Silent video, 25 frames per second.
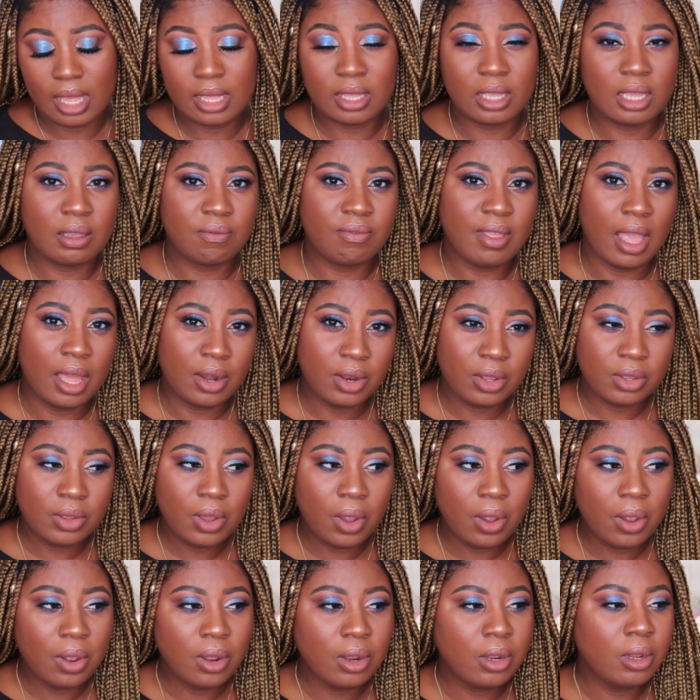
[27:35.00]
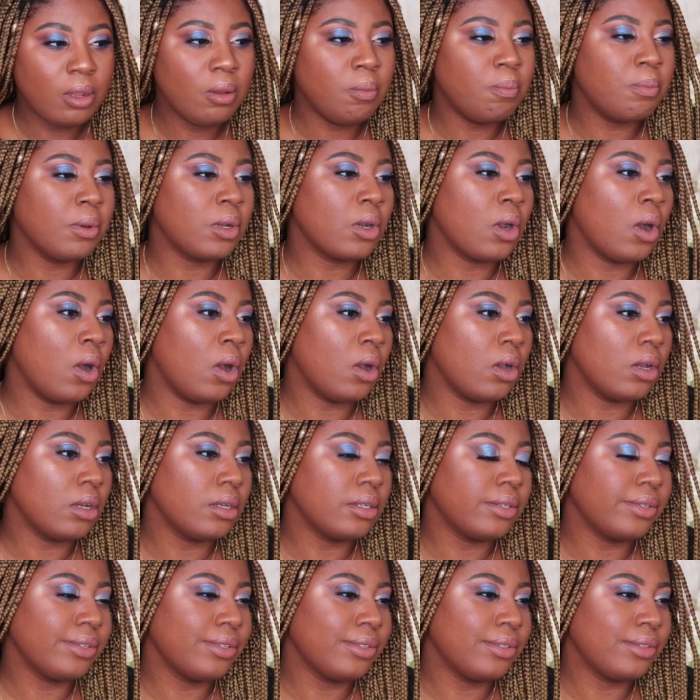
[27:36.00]
give that a go,
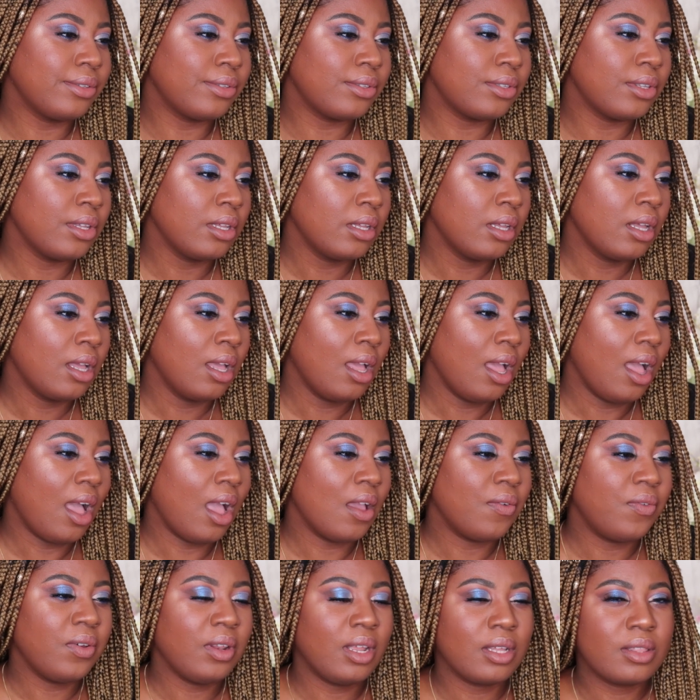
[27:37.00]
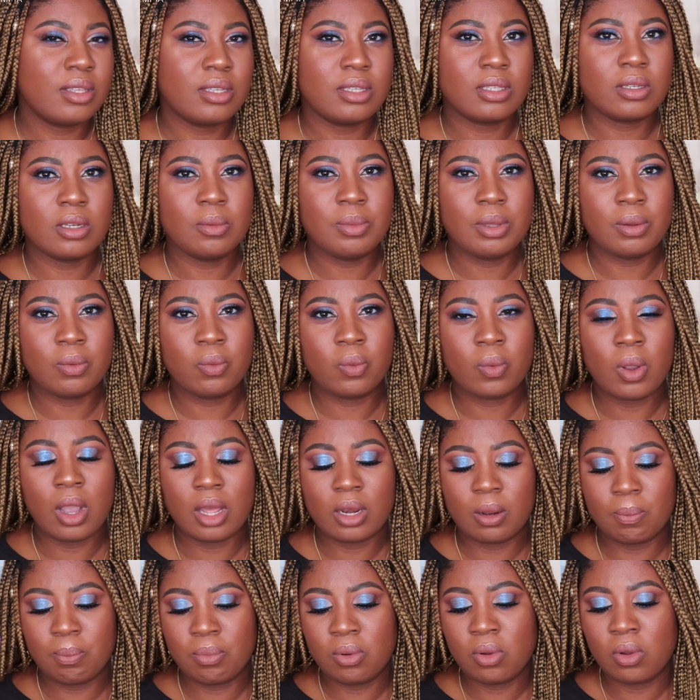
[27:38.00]
because I feel like this is going to be
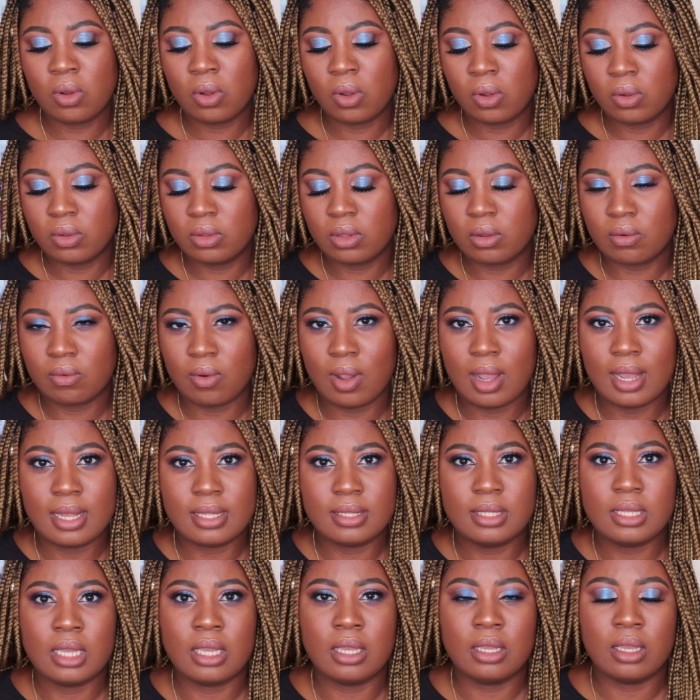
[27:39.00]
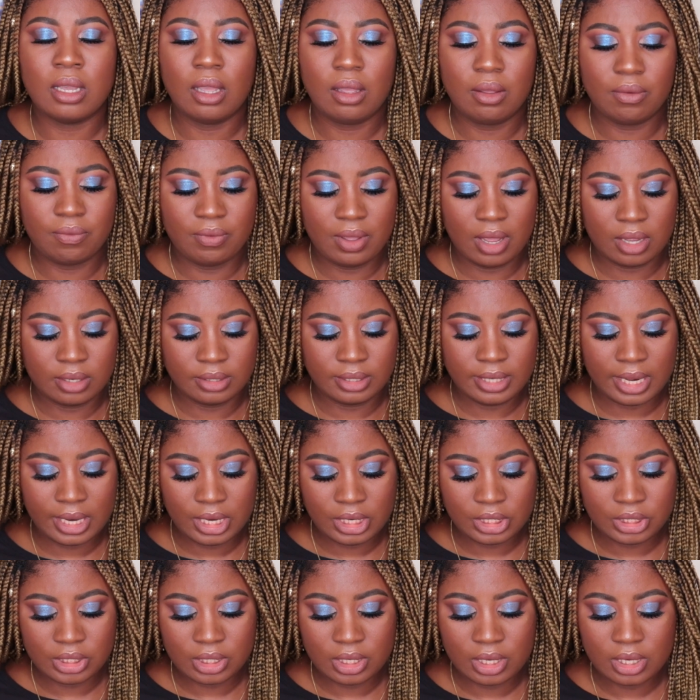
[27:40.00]
quite a polarizing
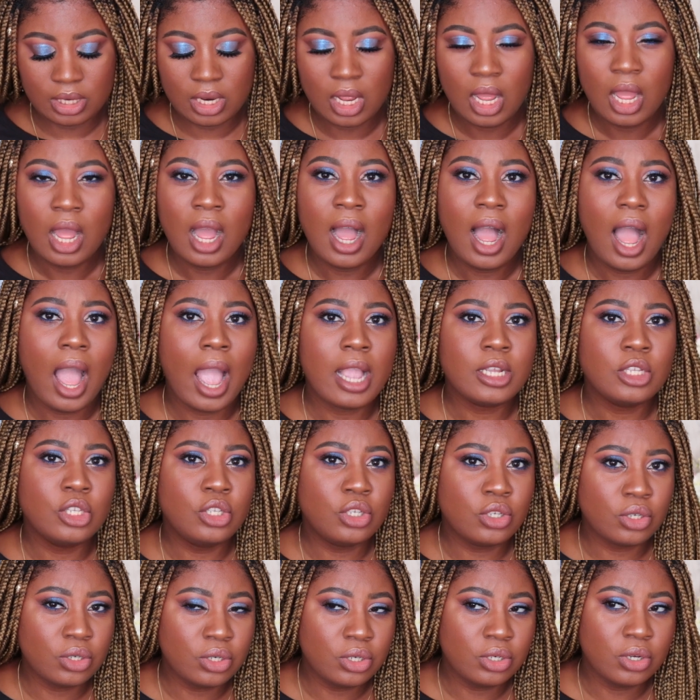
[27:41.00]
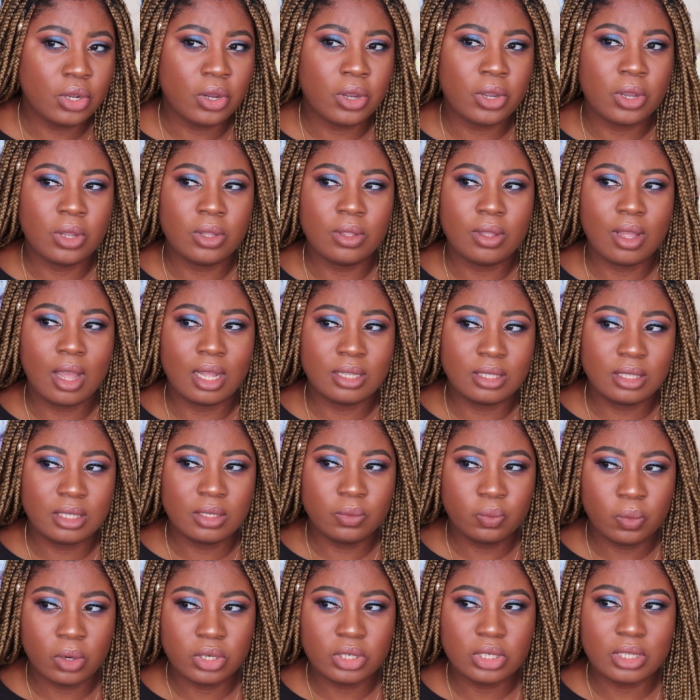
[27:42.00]
foundation. I do know, I
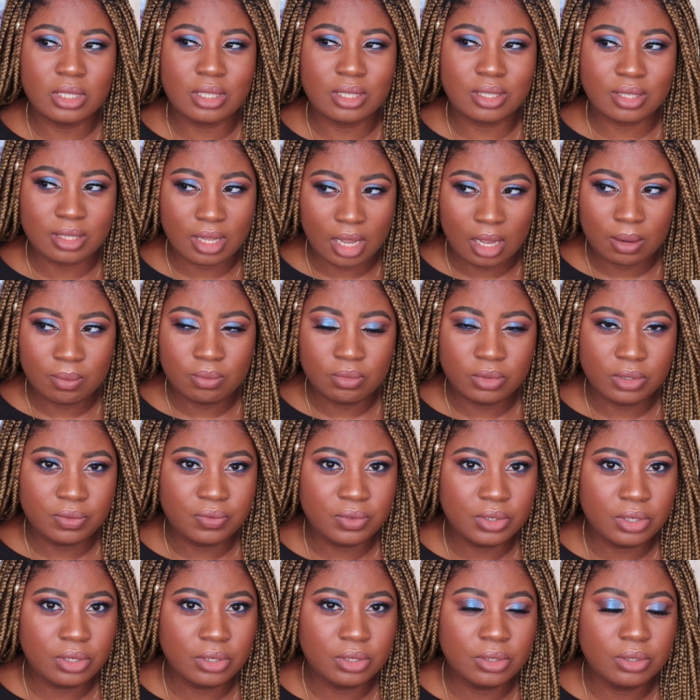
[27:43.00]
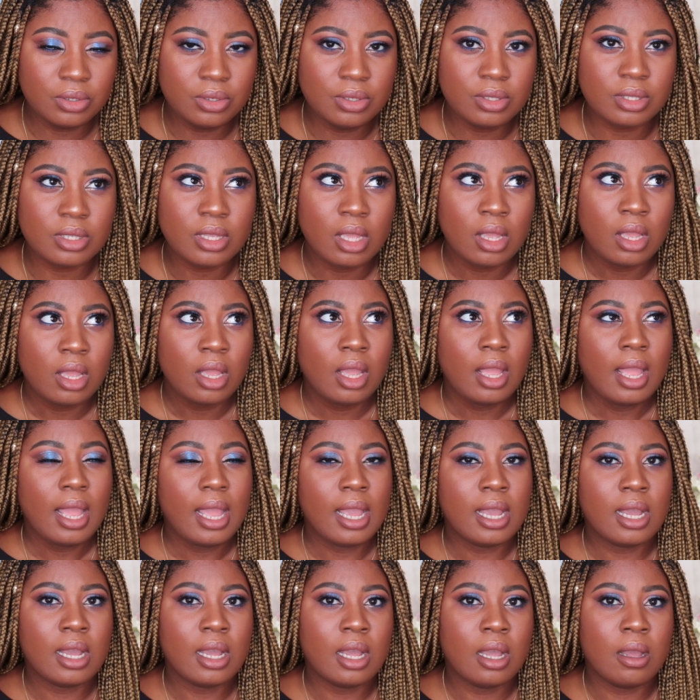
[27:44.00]
did watch some reviews,
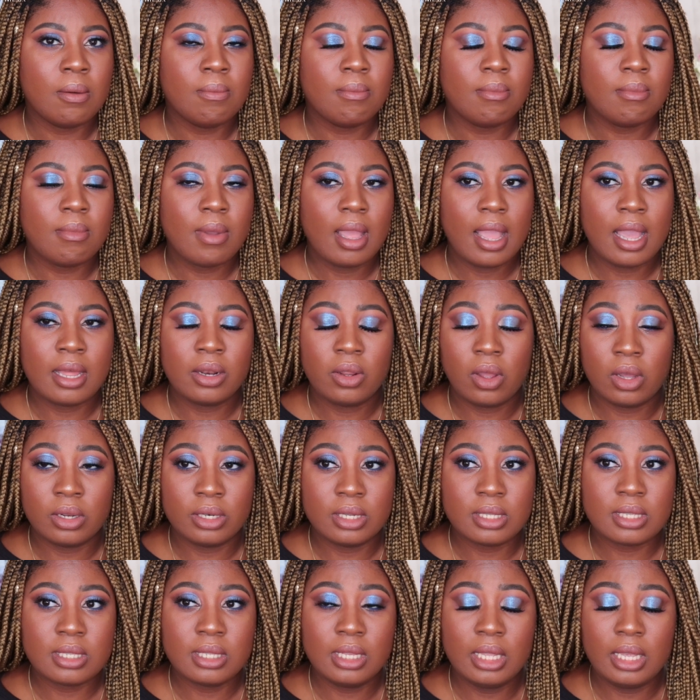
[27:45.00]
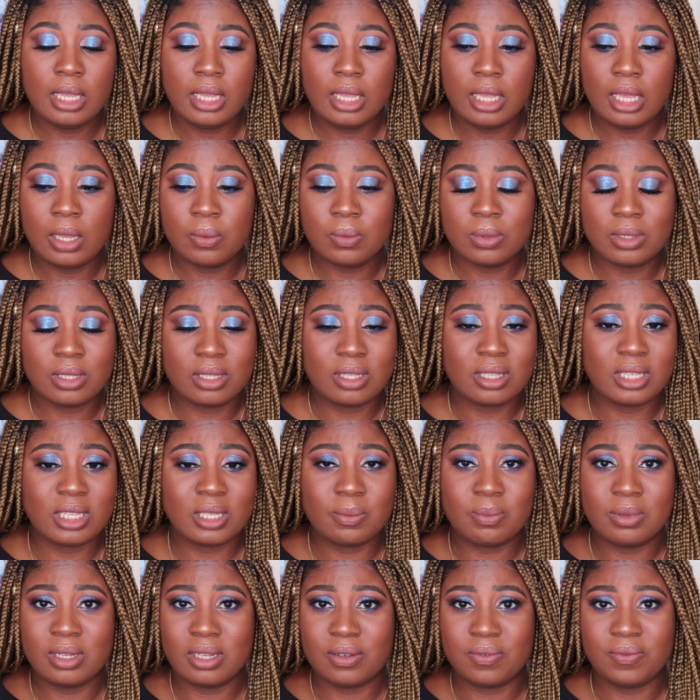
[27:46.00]
and honestly it was
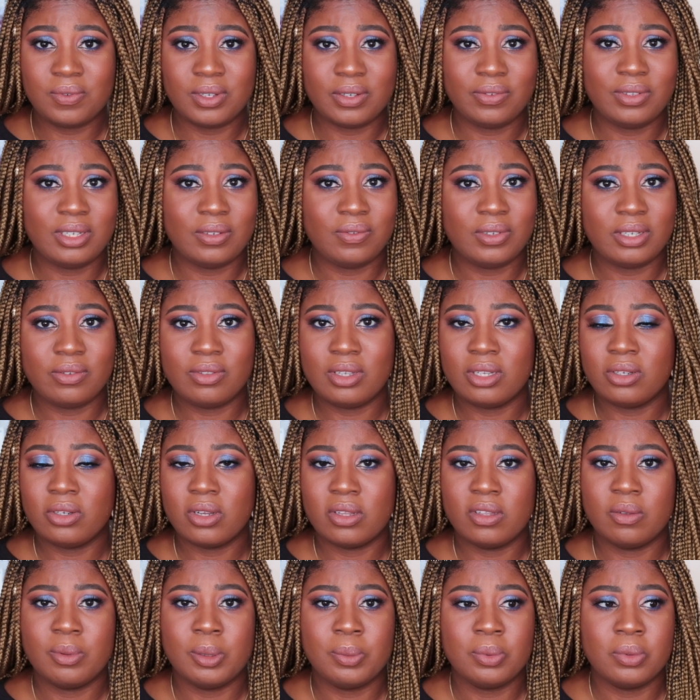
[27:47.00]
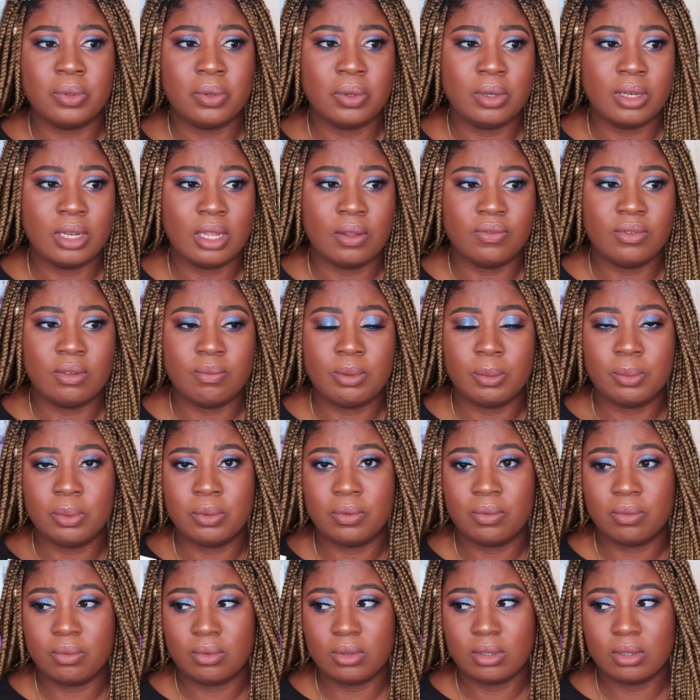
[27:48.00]
split 50-50 in terms of people who loved and people